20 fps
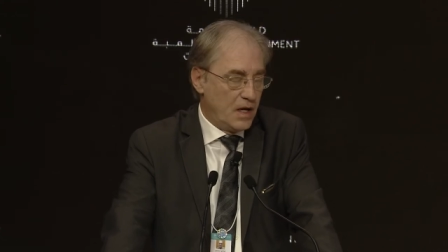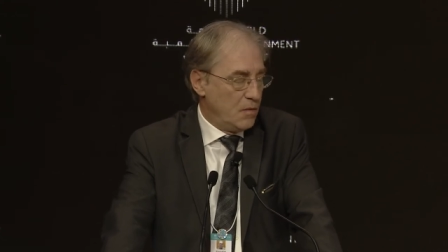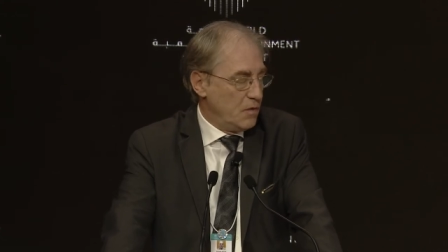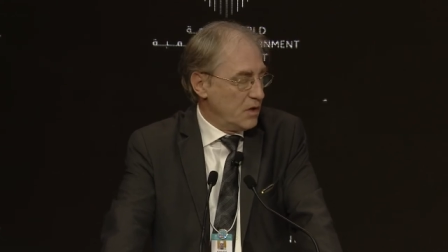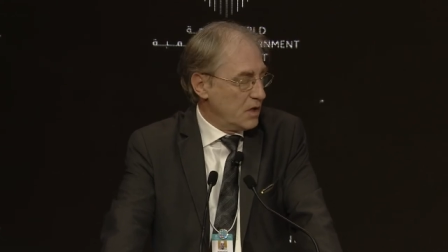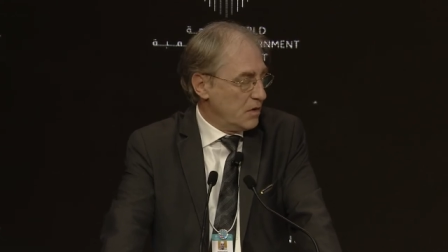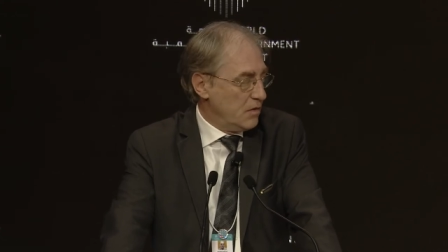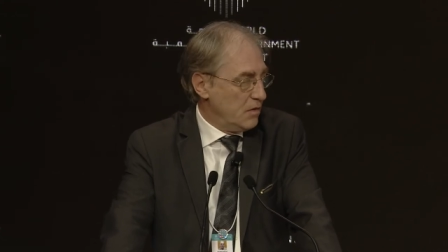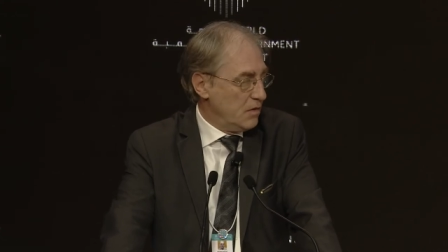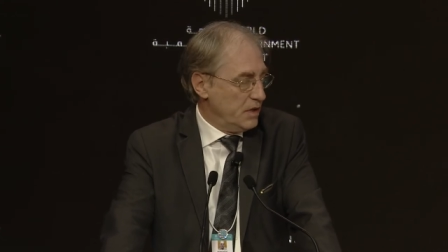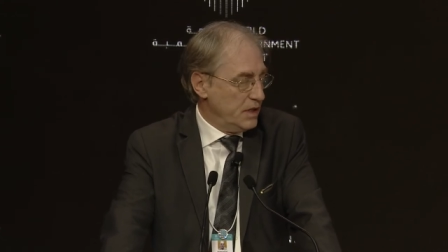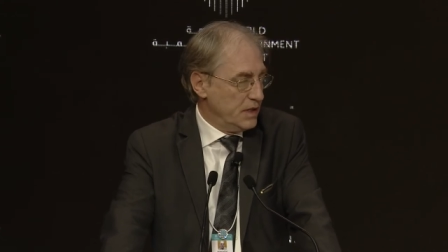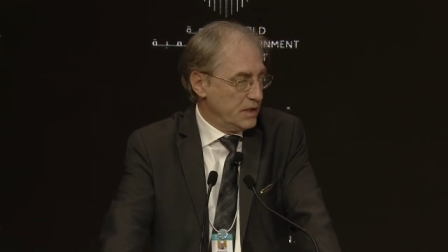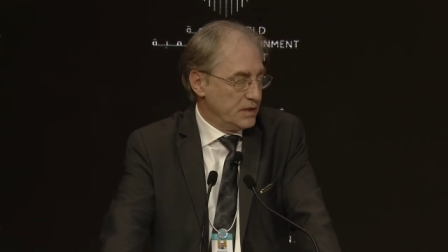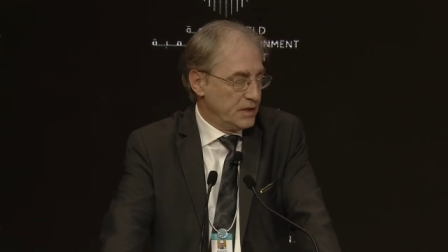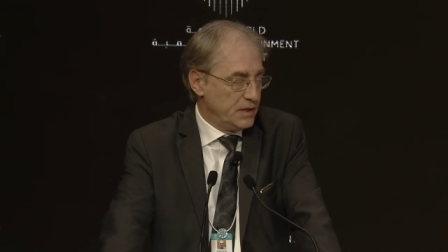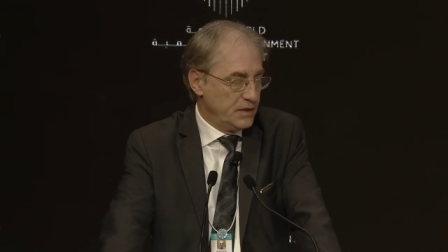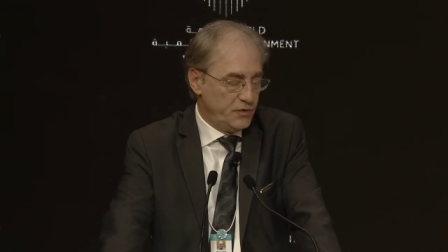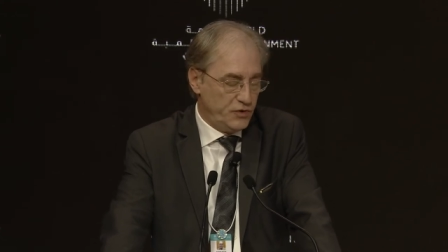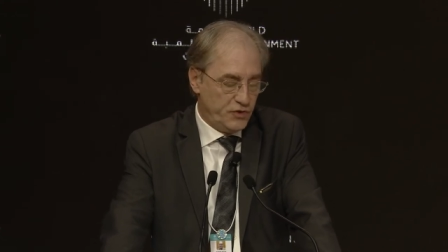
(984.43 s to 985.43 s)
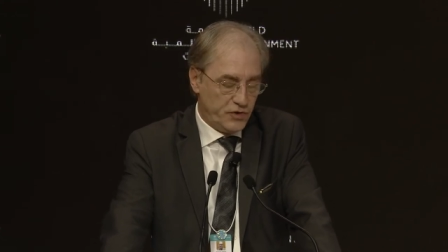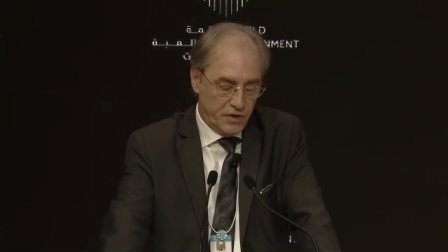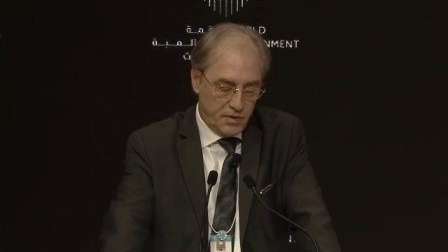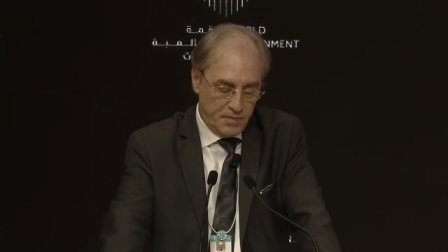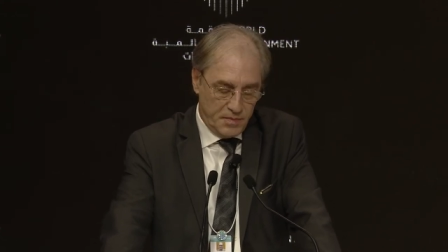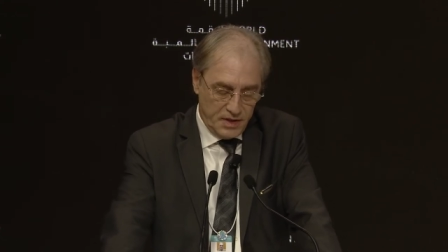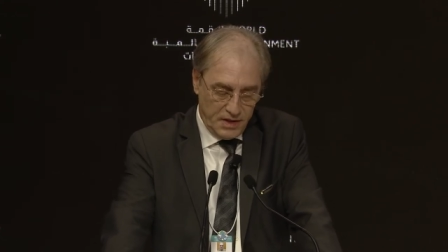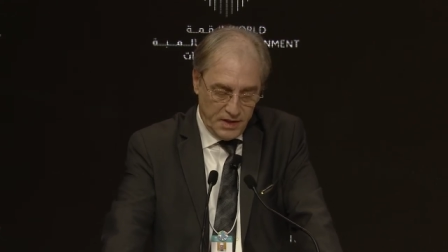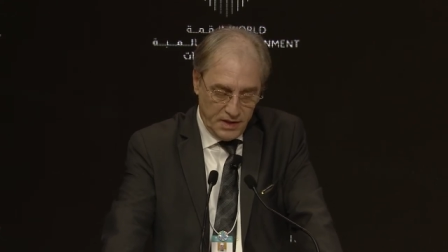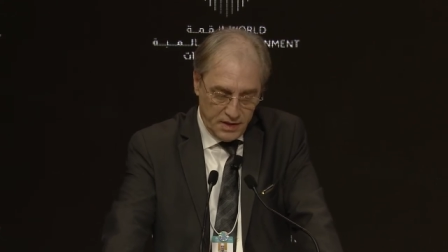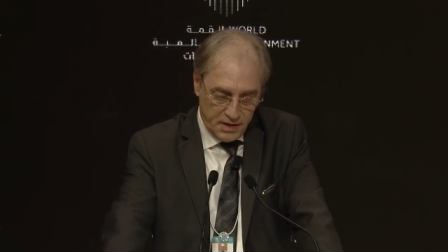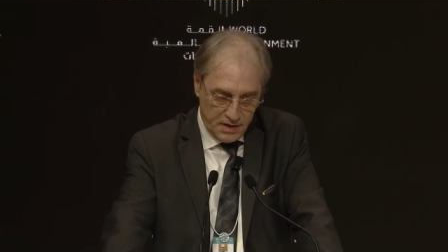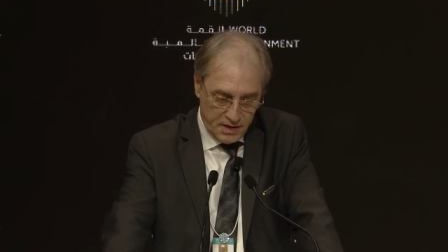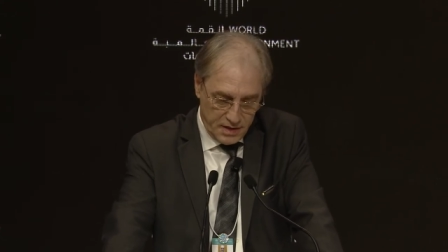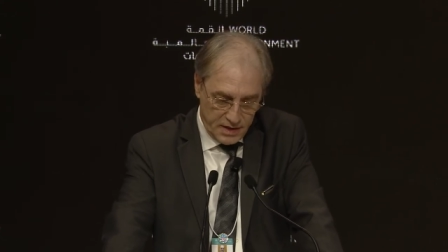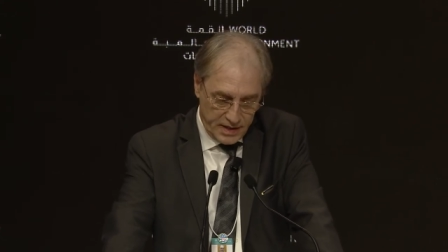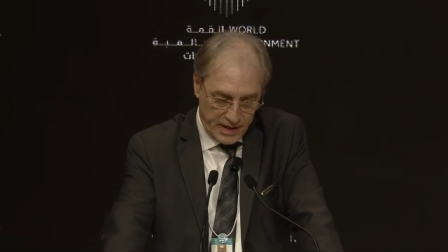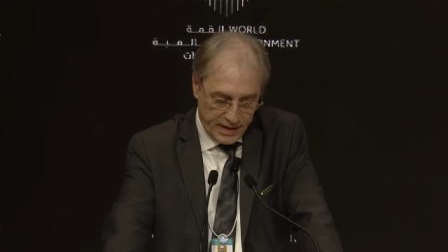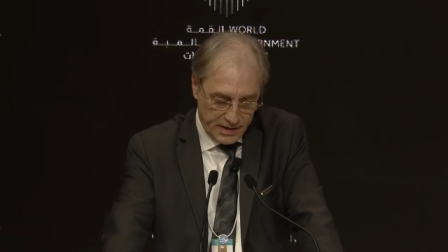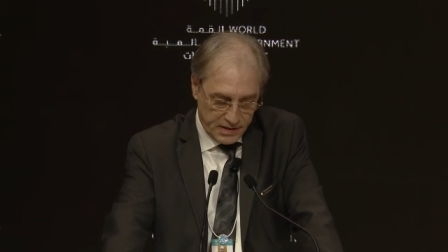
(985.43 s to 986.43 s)
our colleagues in Germany,
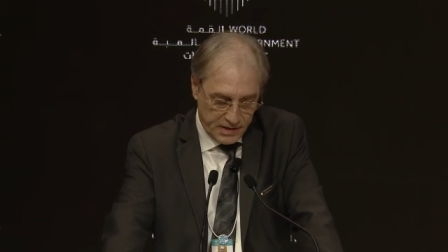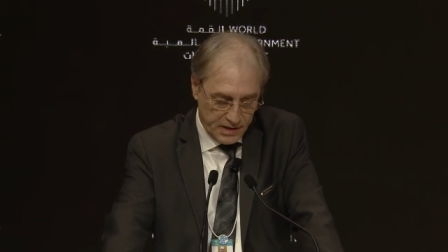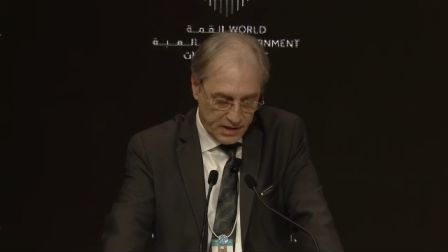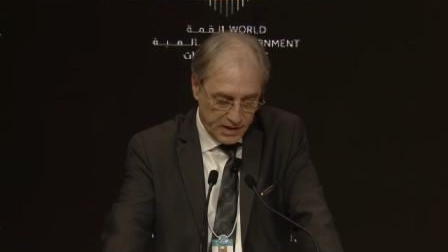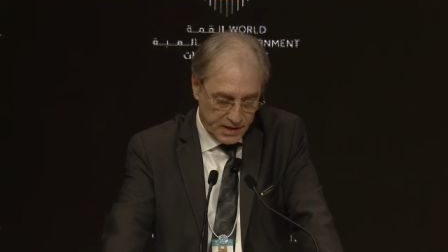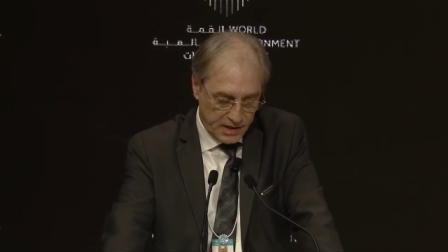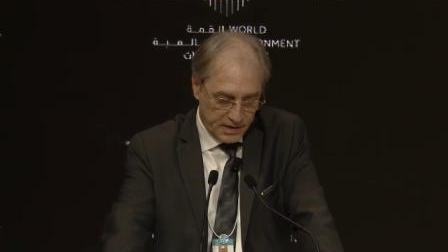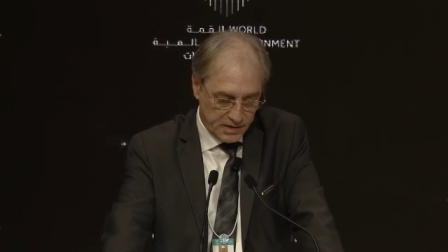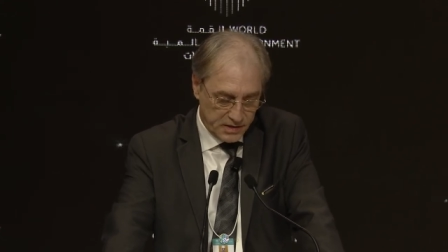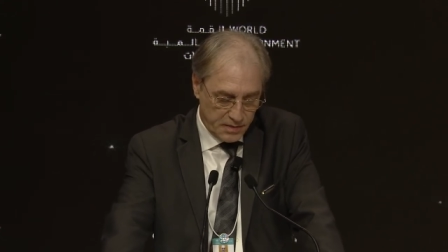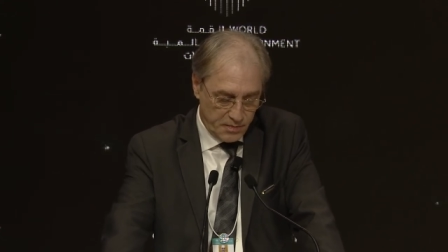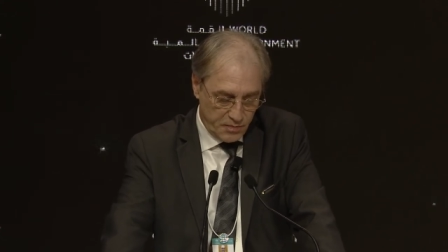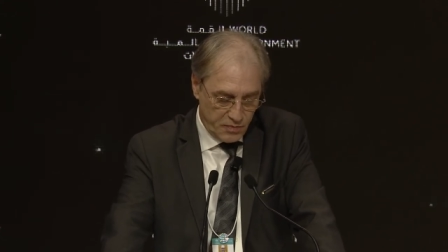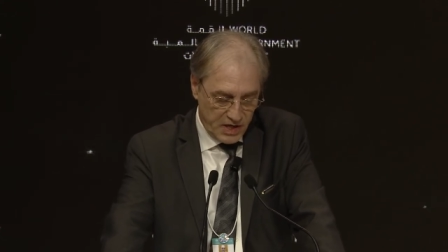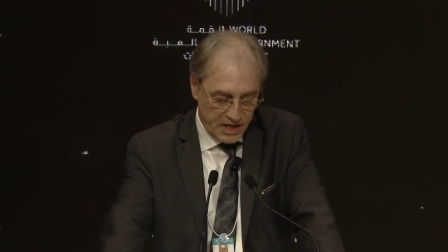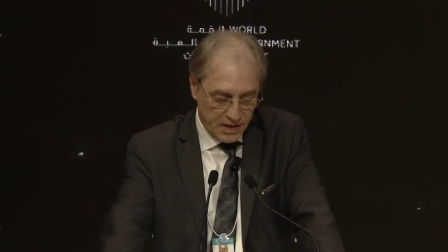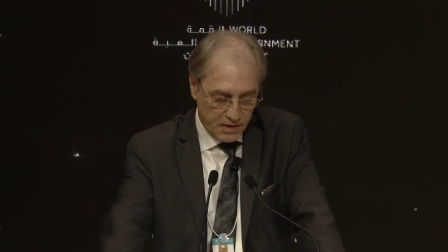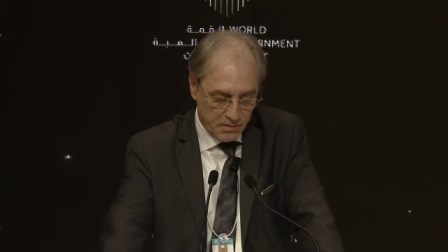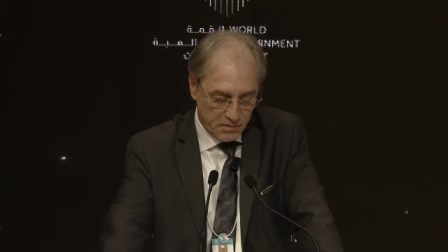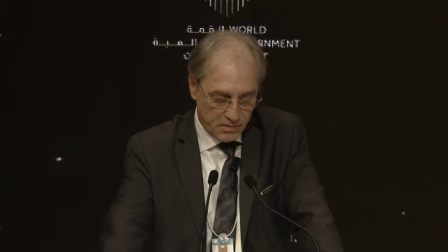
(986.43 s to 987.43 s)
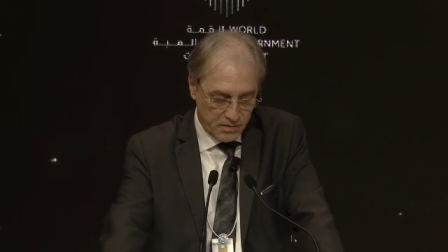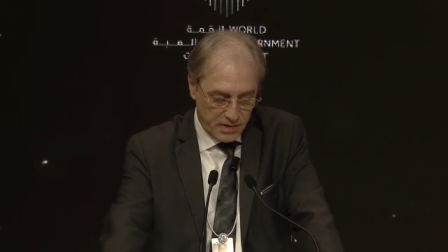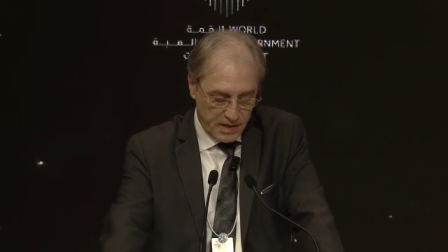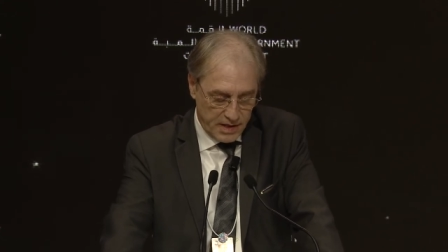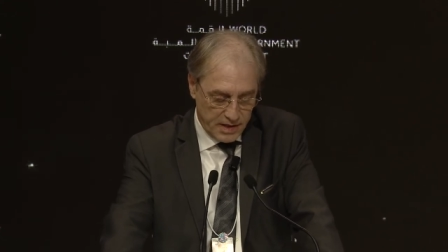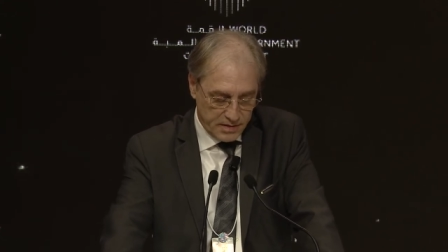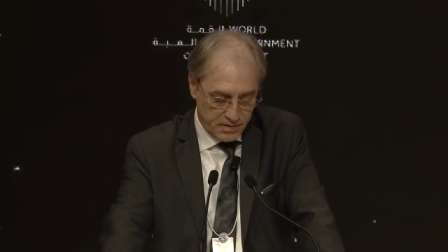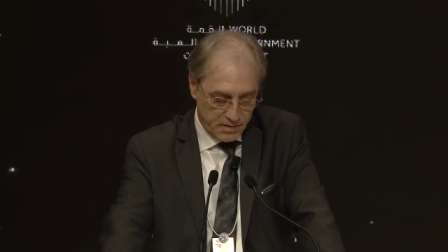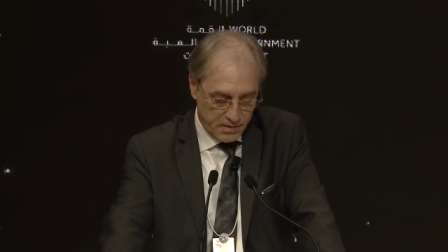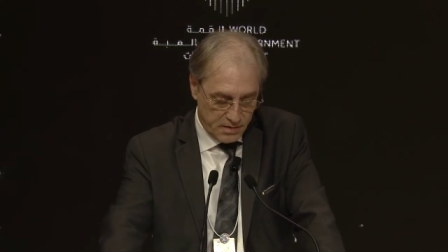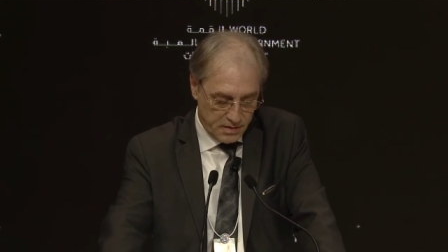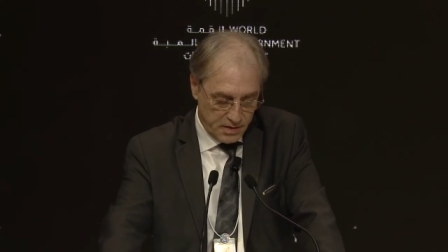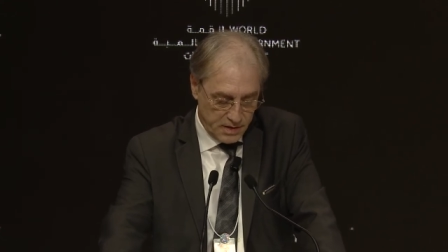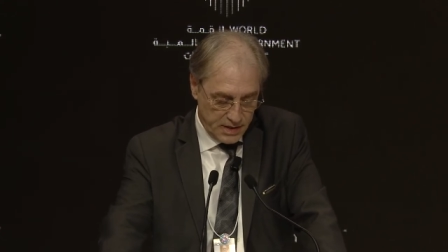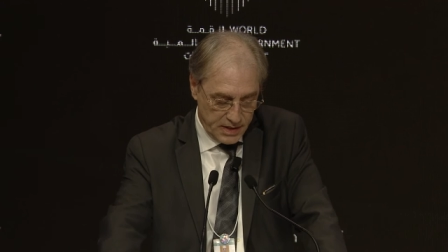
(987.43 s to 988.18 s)
acting as a prime contractor,